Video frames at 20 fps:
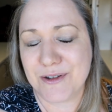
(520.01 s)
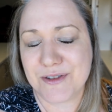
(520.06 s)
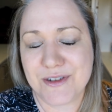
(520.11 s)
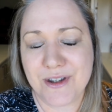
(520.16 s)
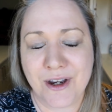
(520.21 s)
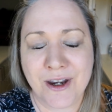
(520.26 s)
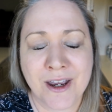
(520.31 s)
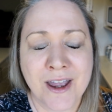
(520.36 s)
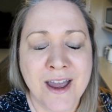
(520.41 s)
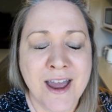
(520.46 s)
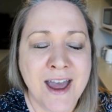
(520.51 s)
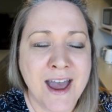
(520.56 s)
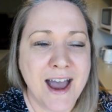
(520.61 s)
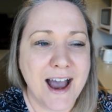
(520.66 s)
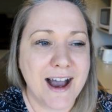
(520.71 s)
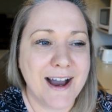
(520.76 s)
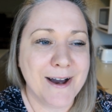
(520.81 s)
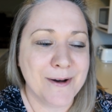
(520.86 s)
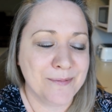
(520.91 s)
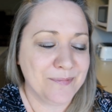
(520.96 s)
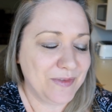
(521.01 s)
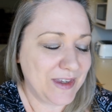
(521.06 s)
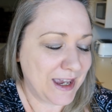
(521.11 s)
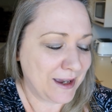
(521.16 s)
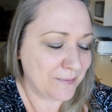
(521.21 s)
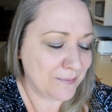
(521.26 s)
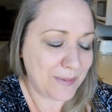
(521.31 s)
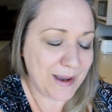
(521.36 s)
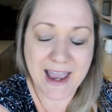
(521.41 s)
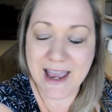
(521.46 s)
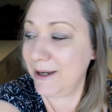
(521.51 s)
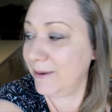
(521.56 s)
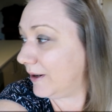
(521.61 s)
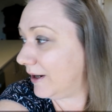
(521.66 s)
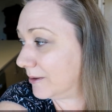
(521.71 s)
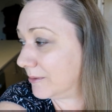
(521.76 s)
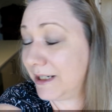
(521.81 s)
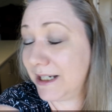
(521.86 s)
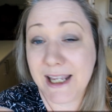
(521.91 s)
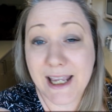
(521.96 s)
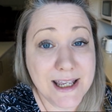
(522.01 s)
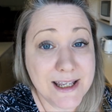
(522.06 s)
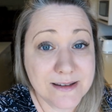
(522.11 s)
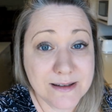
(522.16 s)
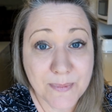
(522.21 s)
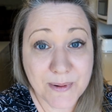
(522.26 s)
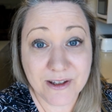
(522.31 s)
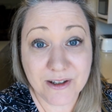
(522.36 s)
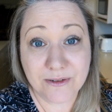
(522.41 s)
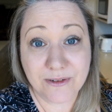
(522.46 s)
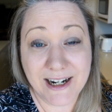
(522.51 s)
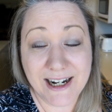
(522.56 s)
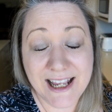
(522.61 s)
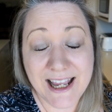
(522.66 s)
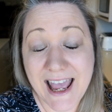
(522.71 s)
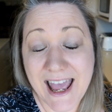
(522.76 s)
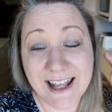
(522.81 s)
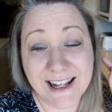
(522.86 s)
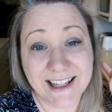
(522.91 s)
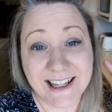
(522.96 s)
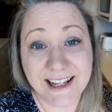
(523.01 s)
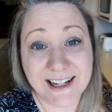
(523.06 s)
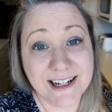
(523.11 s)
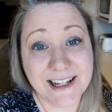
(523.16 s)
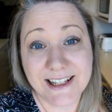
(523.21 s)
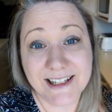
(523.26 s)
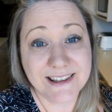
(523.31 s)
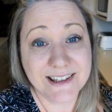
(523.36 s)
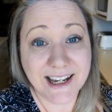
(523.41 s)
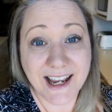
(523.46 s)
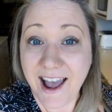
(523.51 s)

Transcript: So but anyway, I'm gonna get Isabella ready and get in the